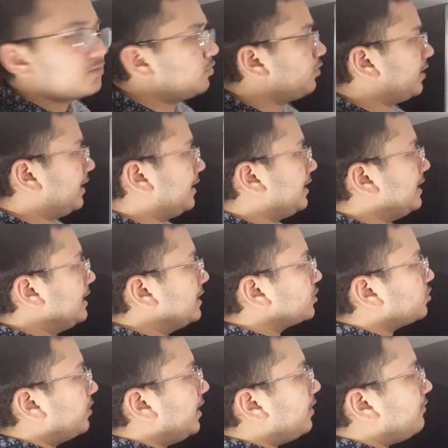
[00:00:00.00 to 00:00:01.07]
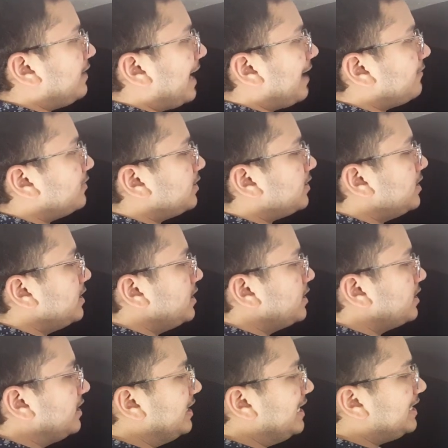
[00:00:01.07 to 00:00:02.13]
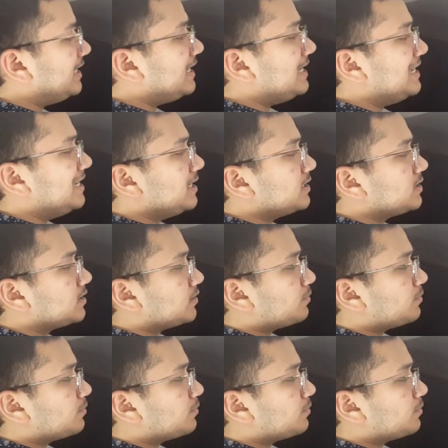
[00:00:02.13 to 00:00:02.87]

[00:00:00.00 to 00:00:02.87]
Okay, so here we have the leaky